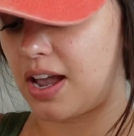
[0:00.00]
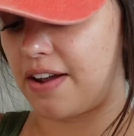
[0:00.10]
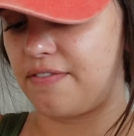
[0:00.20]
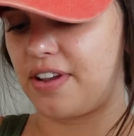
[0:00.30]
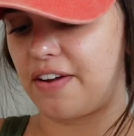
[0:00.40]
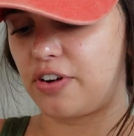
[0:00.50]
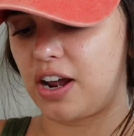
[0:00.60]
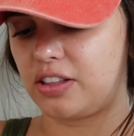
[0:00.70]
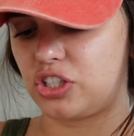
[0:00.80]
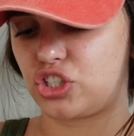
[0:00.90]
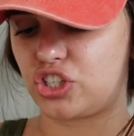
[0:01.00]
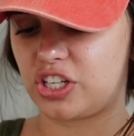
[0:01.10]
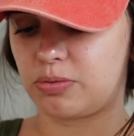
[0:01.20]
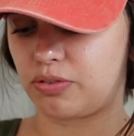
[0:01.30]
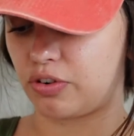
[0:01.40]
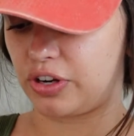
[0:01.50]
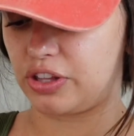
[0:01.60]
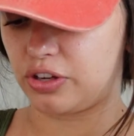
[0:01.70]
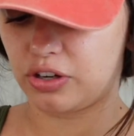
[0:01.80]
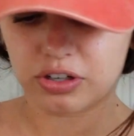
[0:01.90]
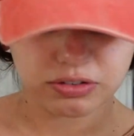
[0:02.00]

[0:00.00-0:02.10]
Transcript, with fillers: I've never had this cheese before either.